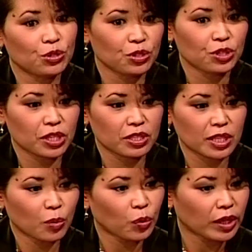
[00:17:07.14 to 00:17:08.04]
suggest
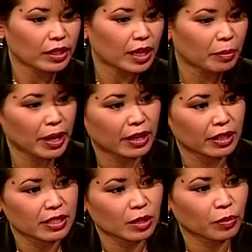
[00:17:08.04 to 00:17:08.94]
someone
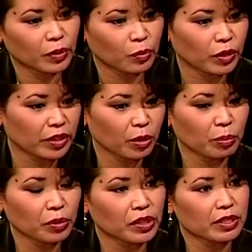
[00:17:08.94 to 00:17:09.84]
patting one of their
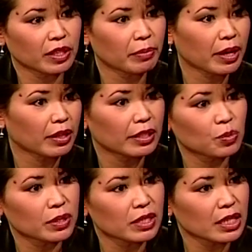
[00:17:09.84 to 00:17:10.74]
employees on the back at
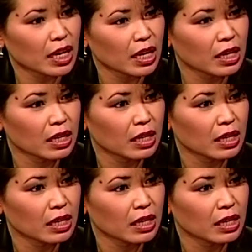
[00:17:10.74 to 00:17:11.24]
least once a day?